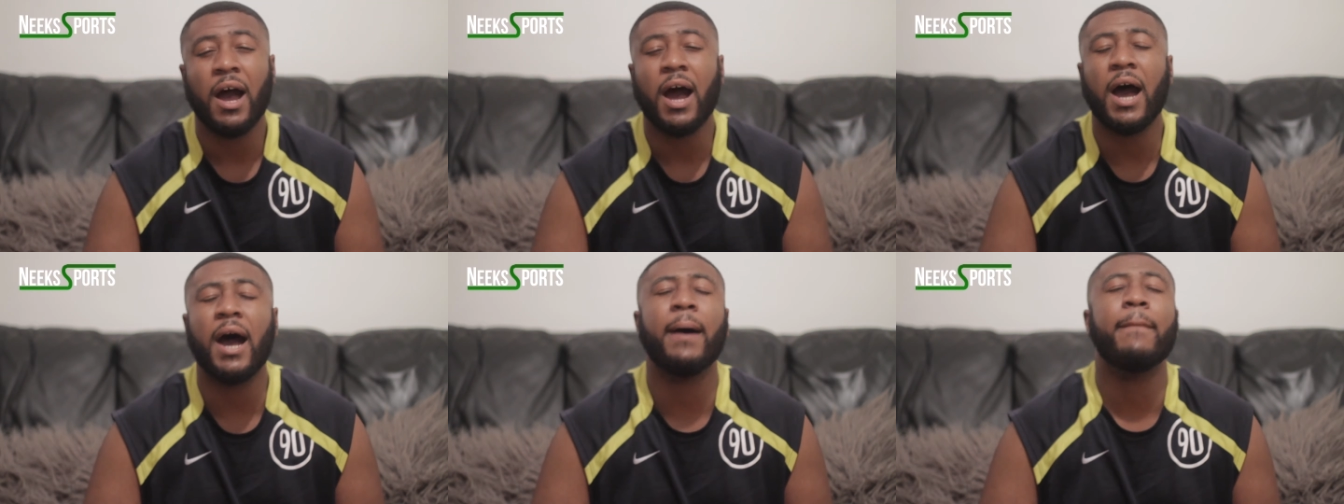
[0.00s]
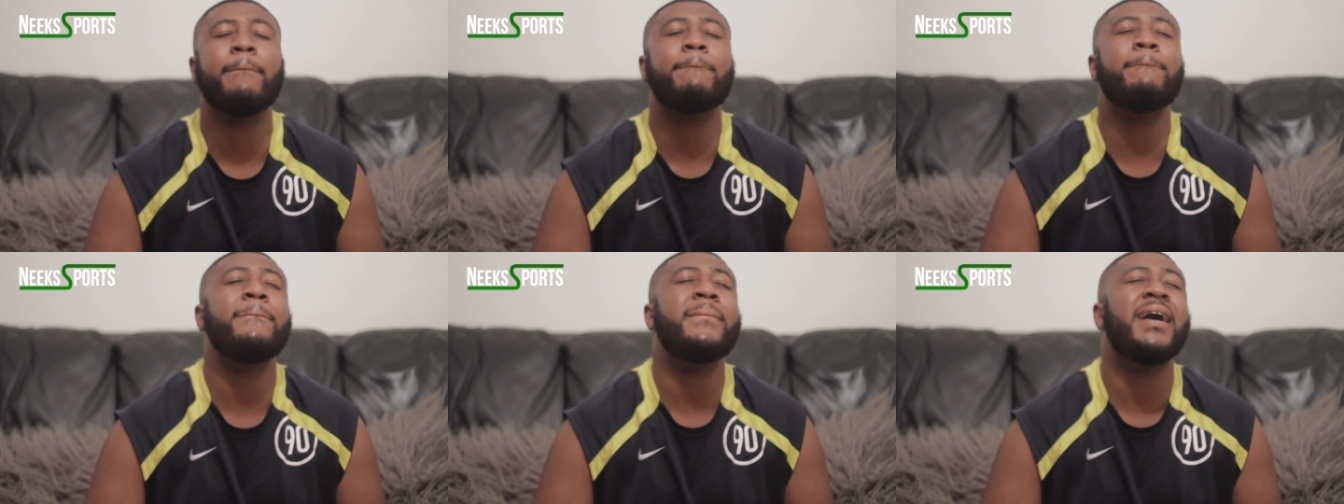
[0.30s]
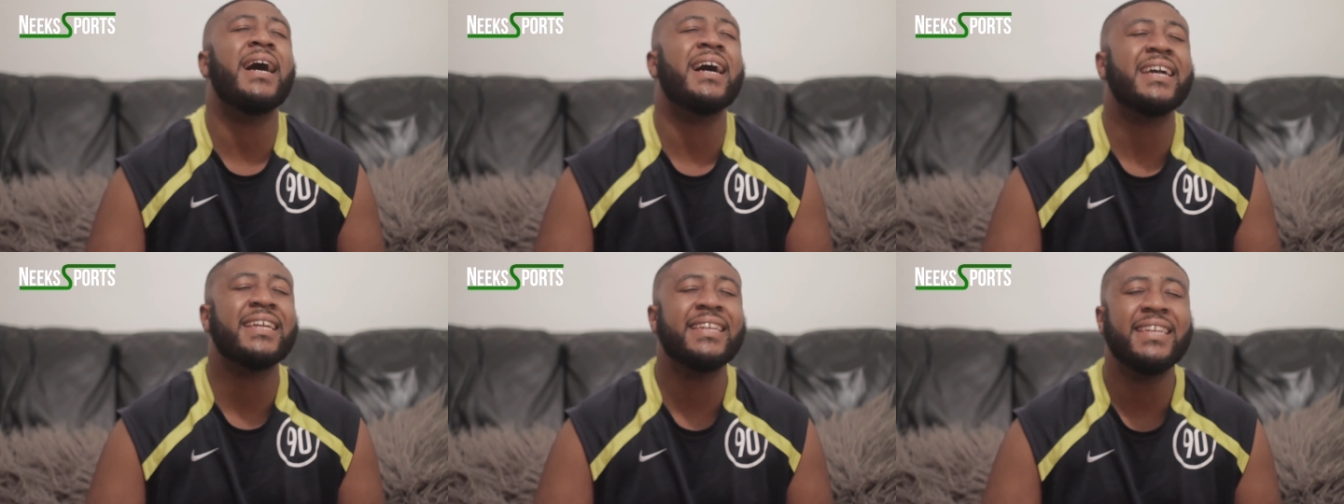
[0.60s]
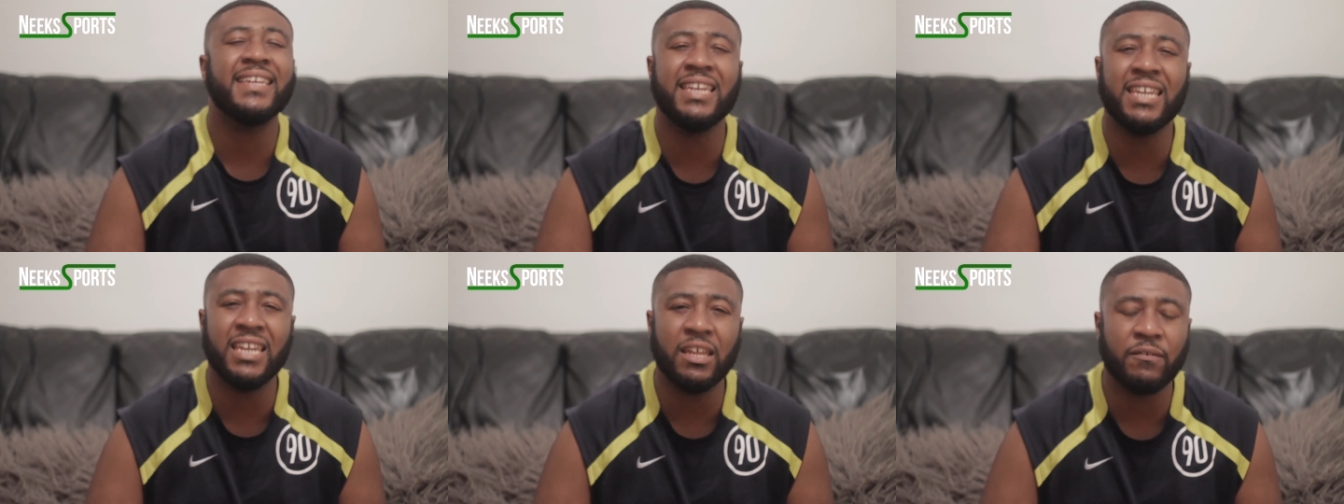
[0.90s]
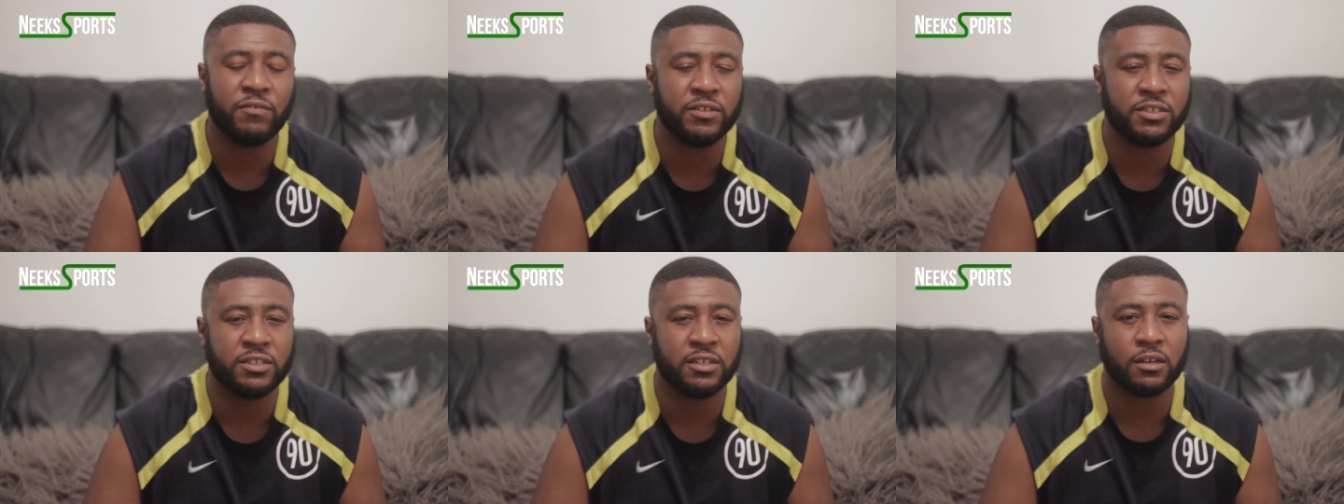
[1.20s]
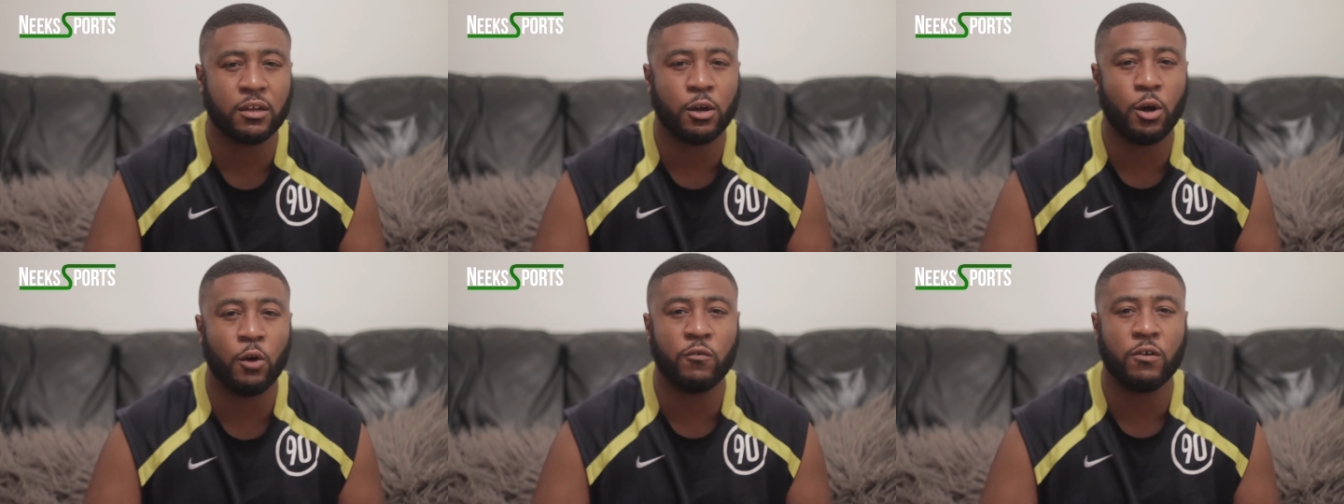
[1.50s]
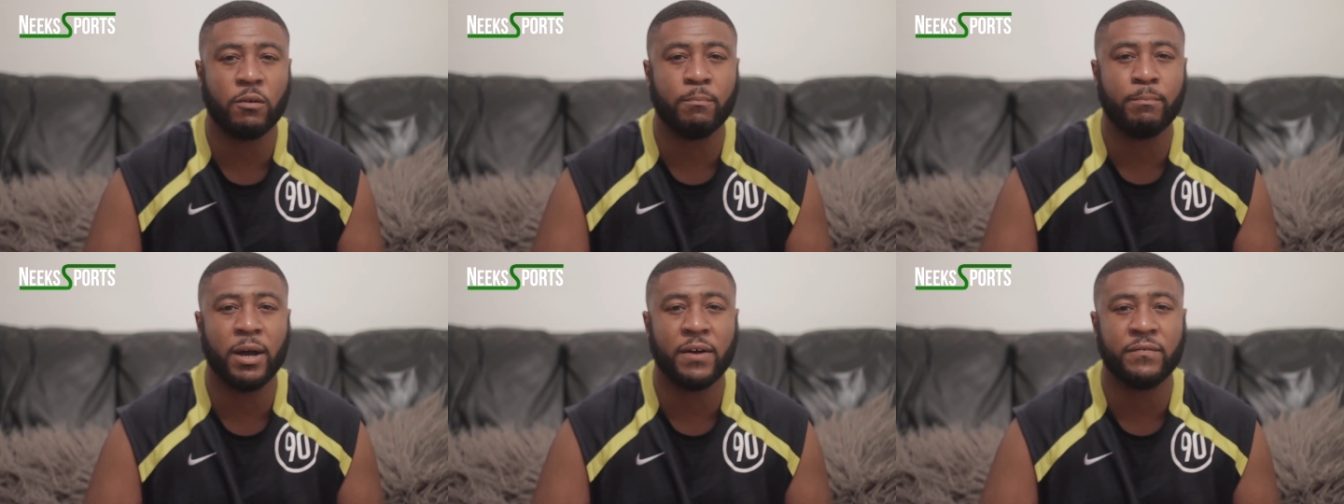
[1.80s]
a magnificent goal
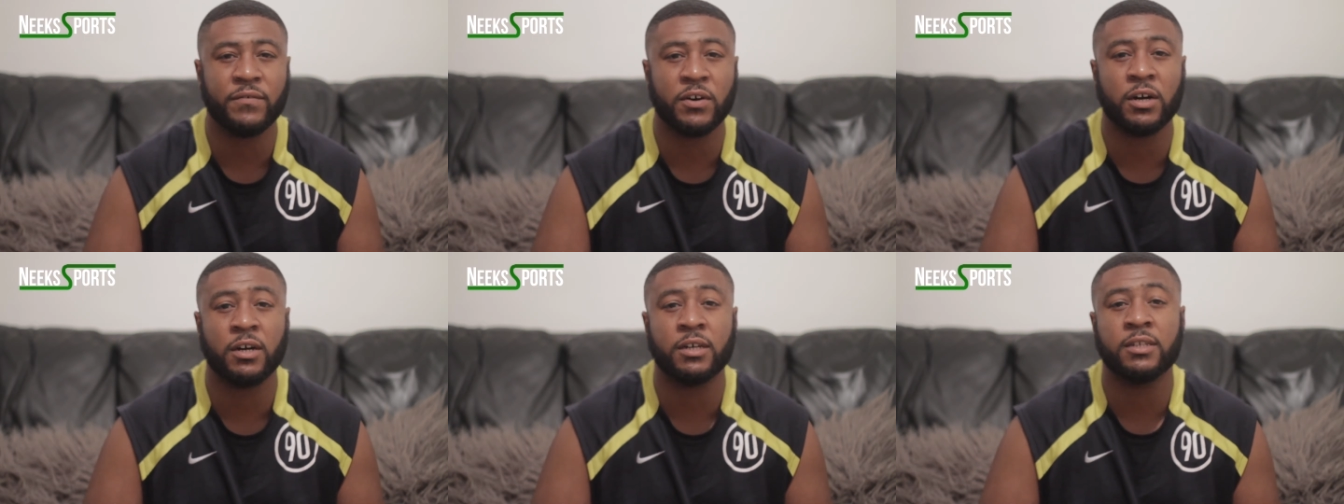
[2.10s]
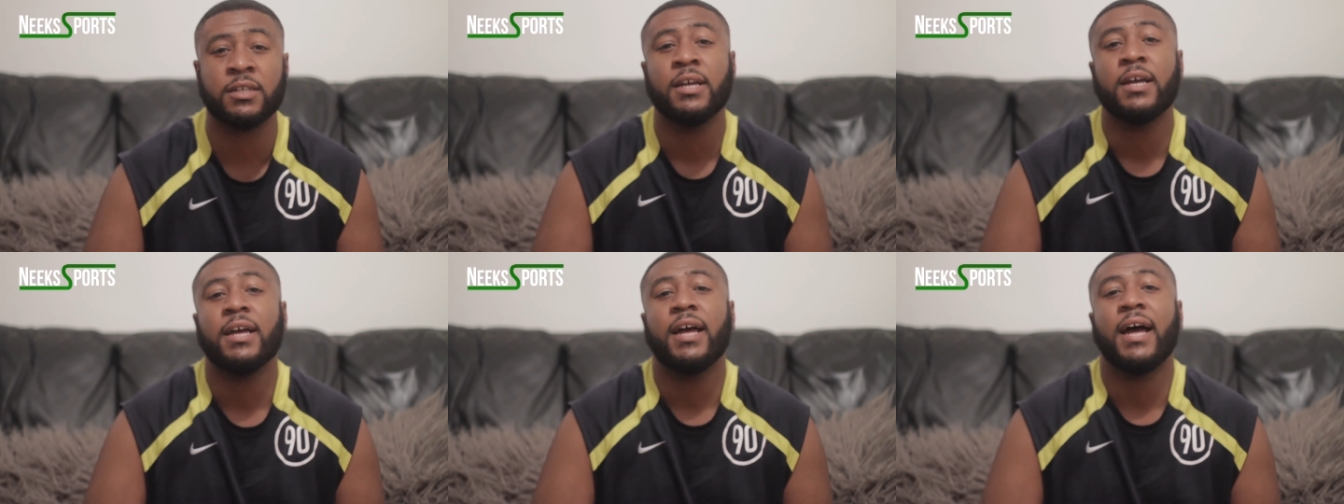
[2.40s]
from Pavard